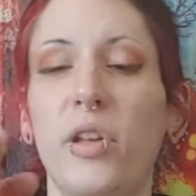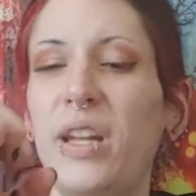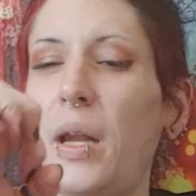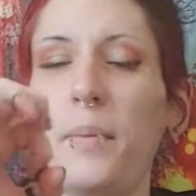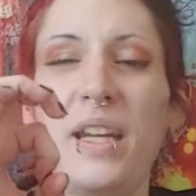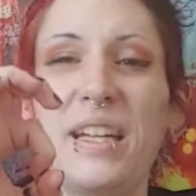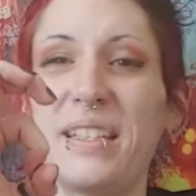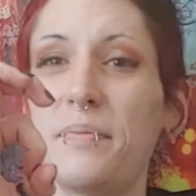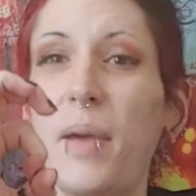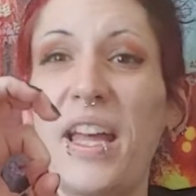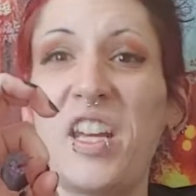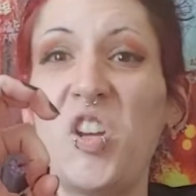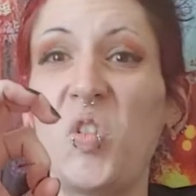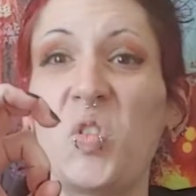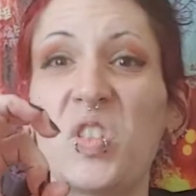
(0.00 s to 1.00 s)
And I mean, it's
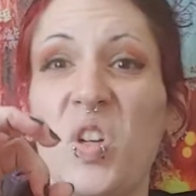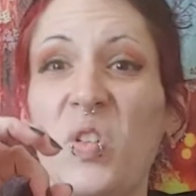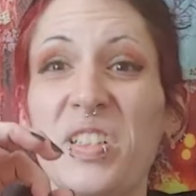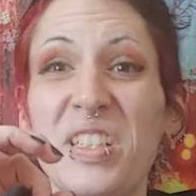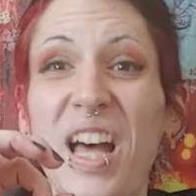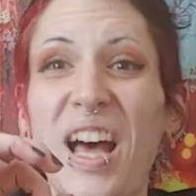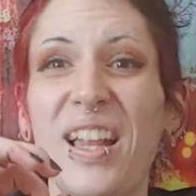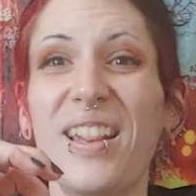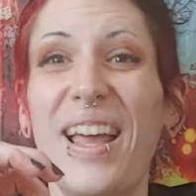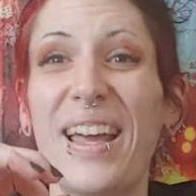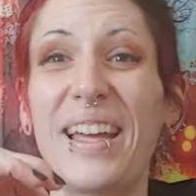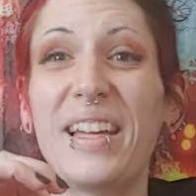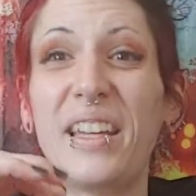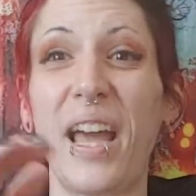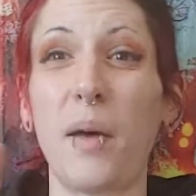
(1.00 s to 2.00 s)
minute, so it's not
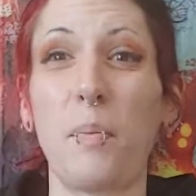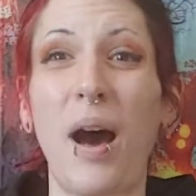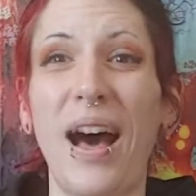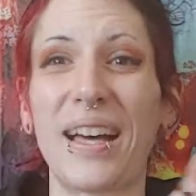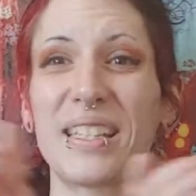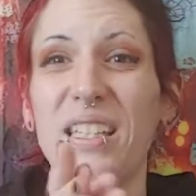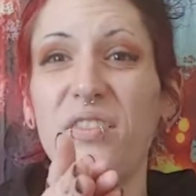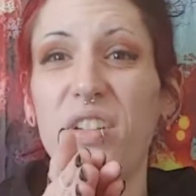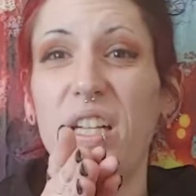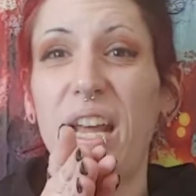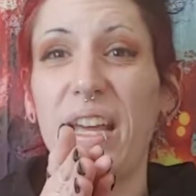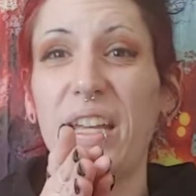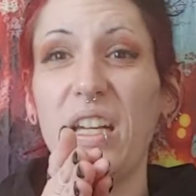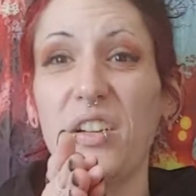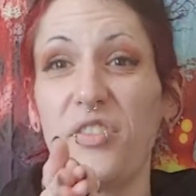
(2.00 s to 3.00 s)
like, yeah, positive and
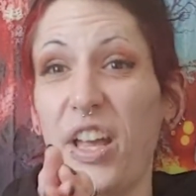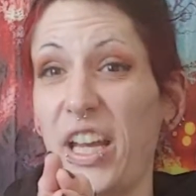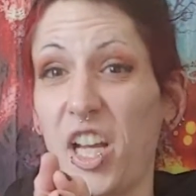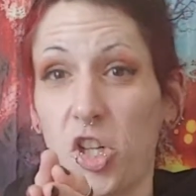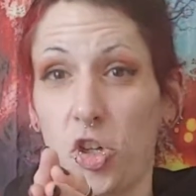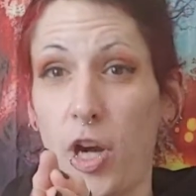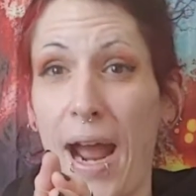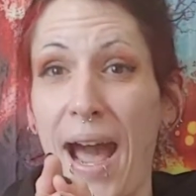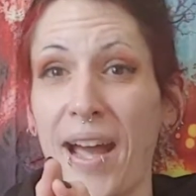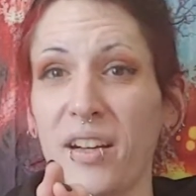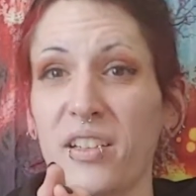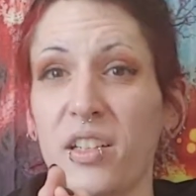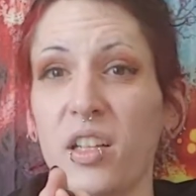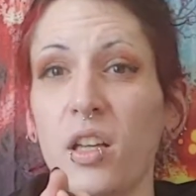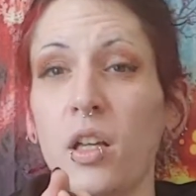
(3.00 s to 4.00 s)
negative like
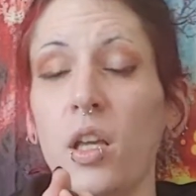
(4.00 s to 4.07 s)
attract,